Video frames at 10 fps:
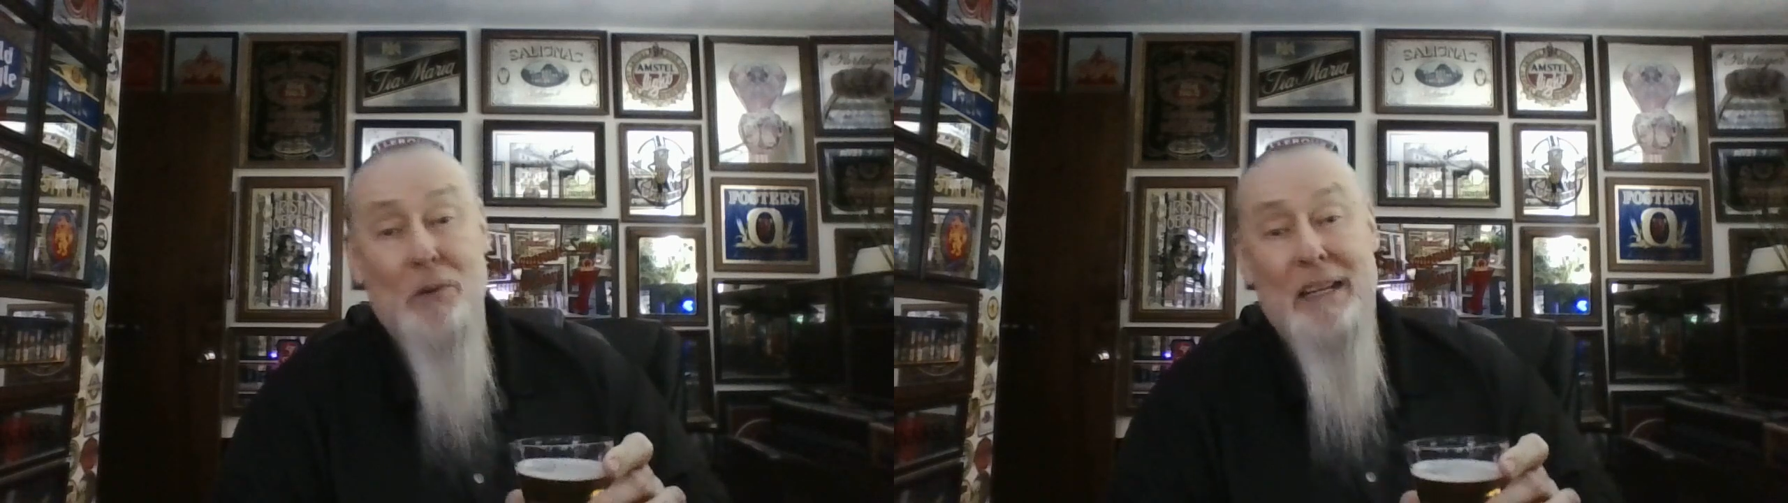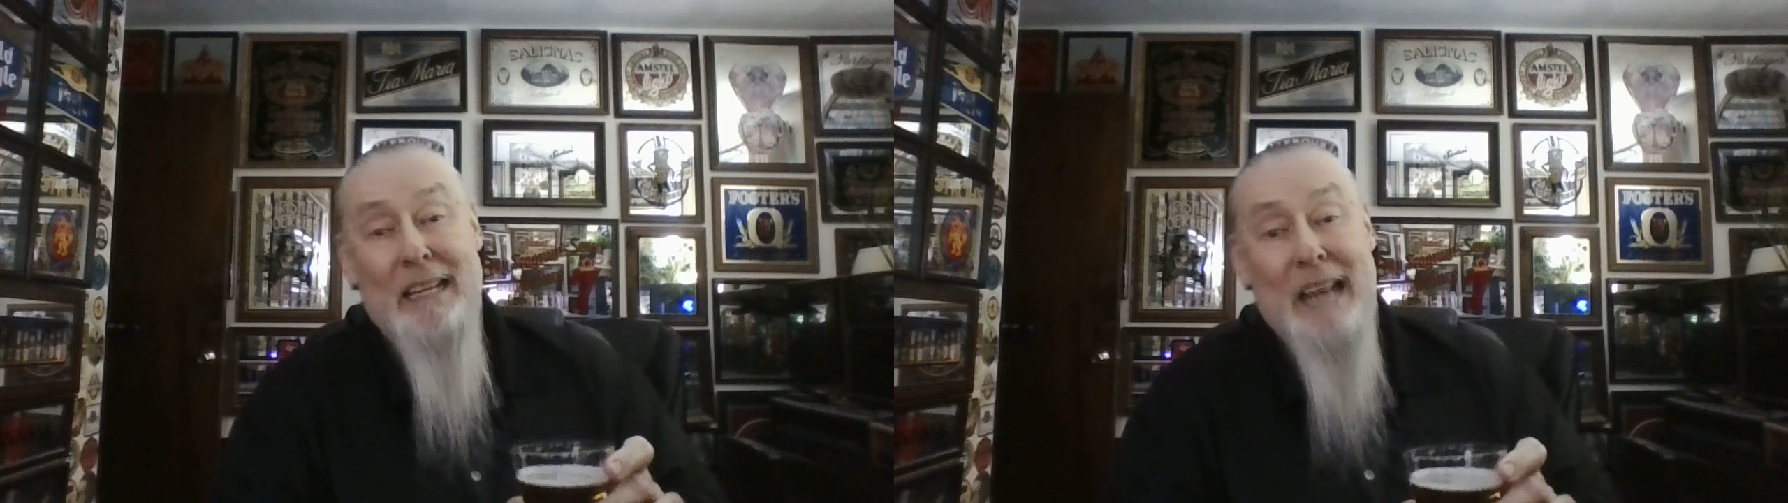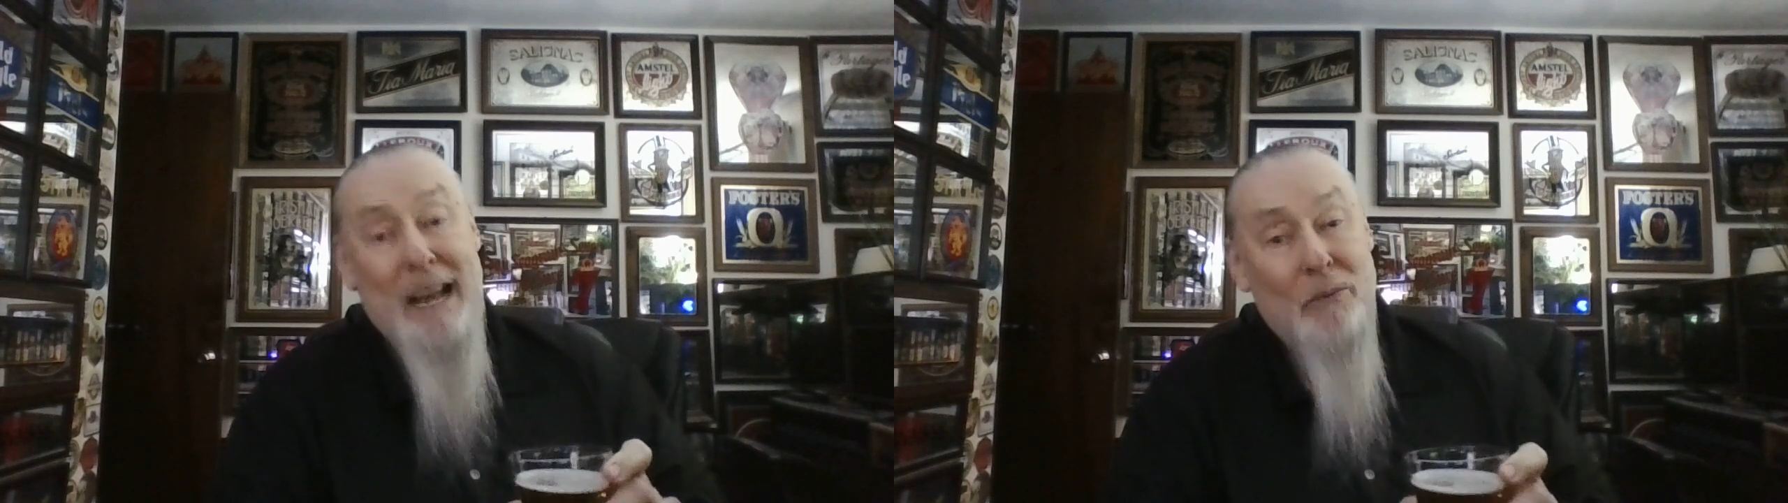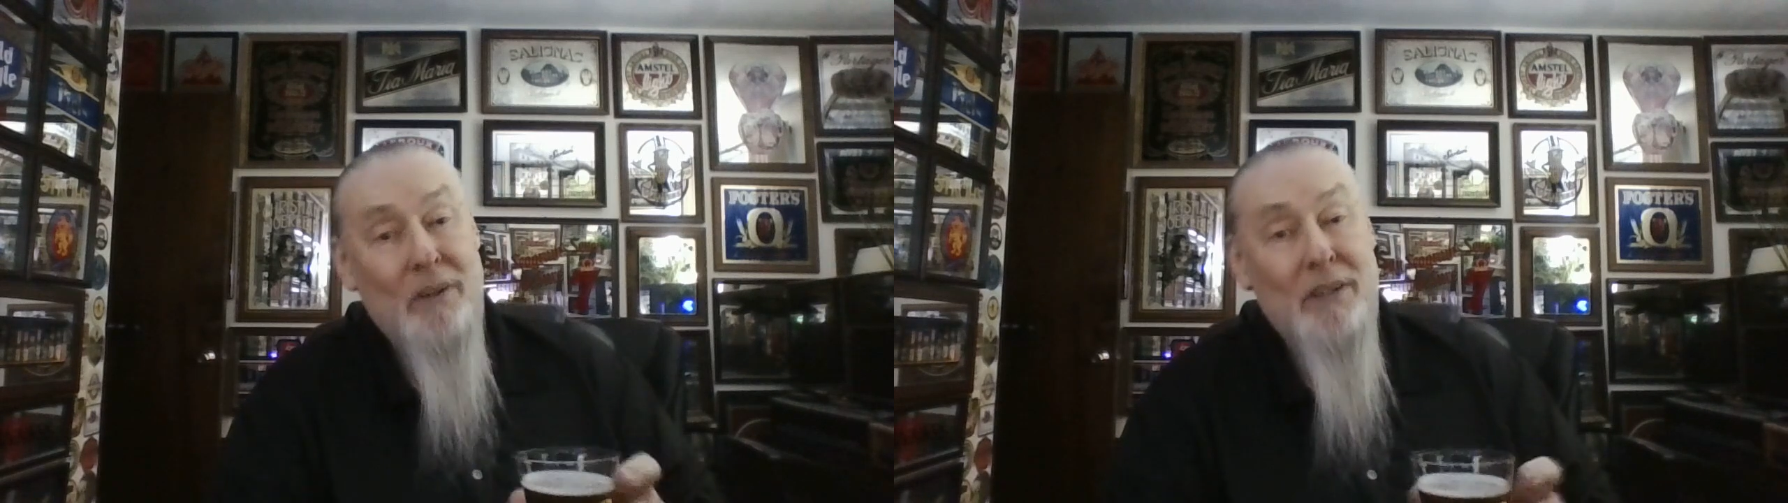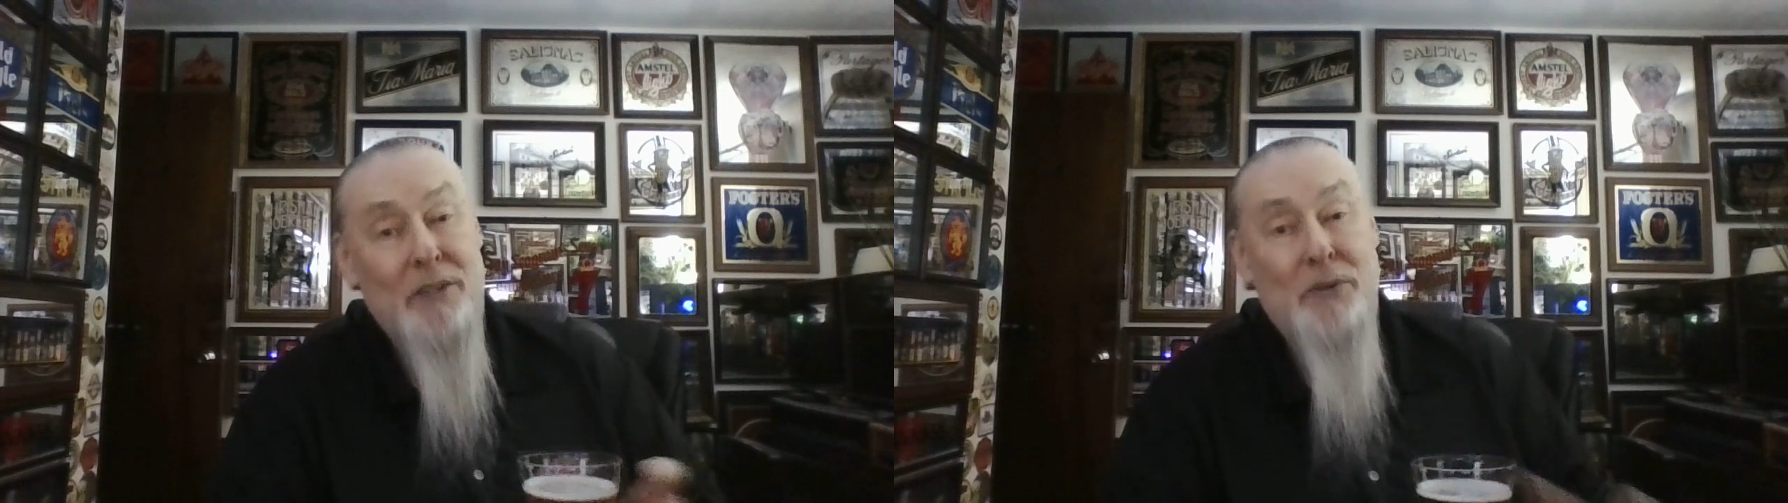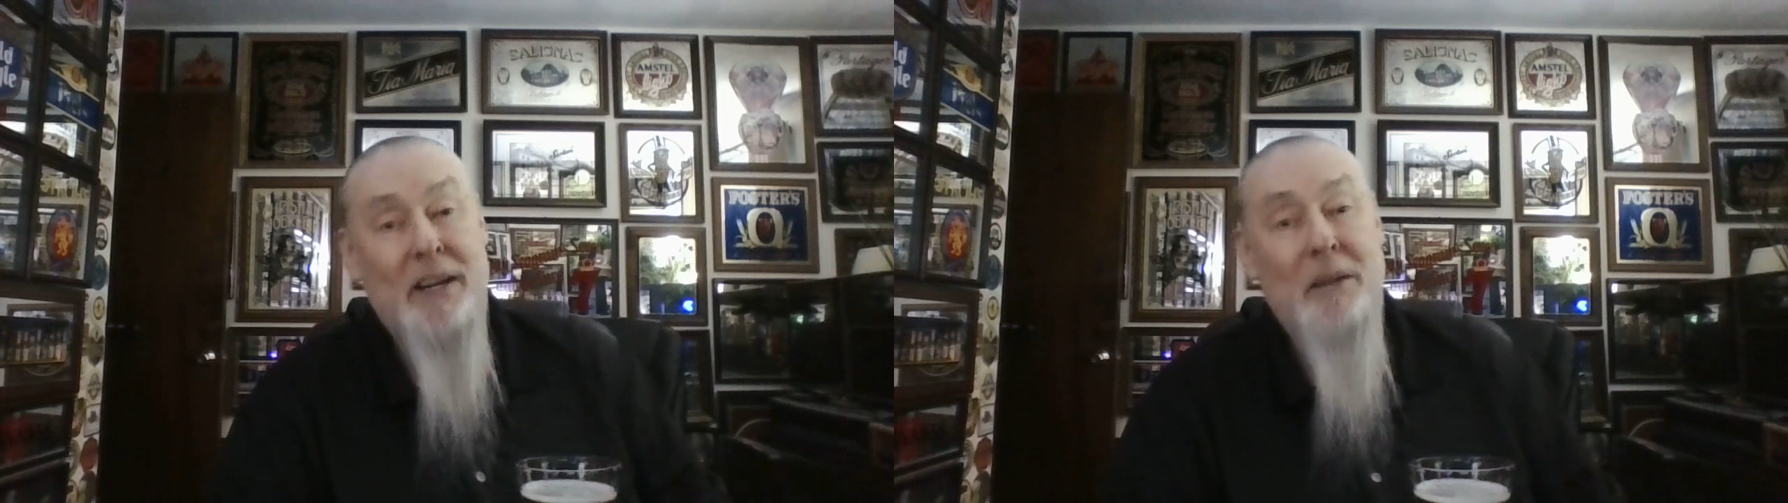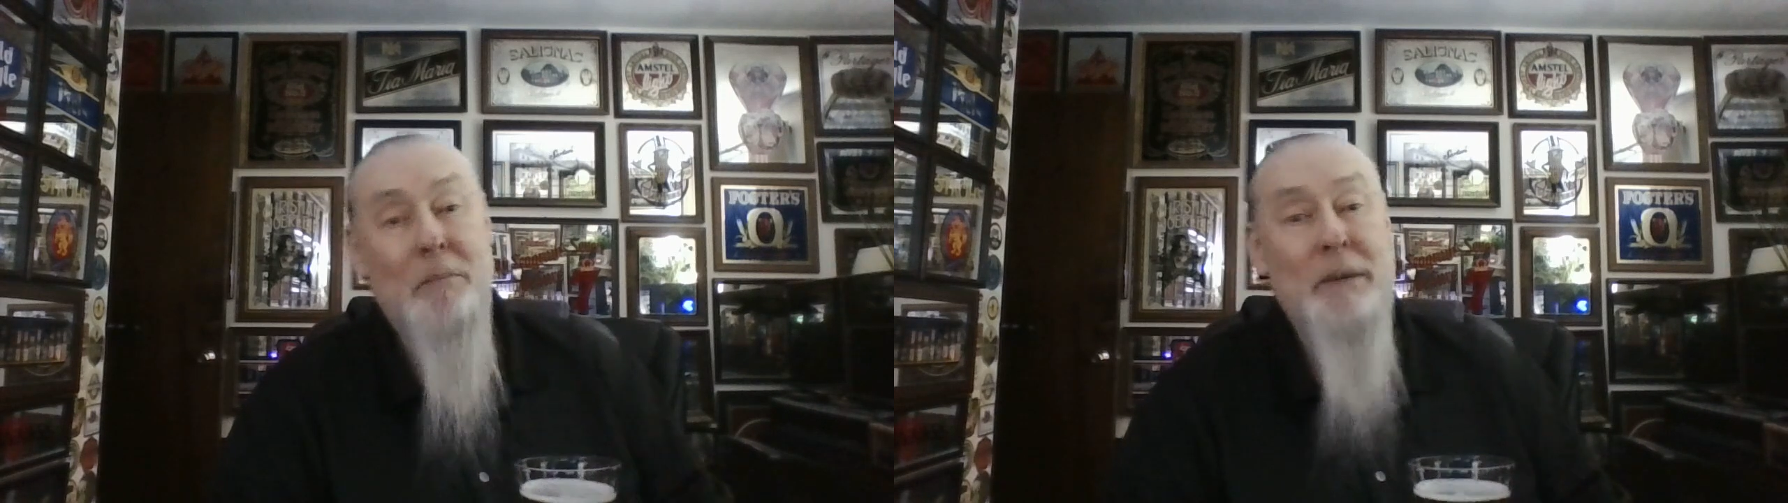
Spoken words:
would not want to drink a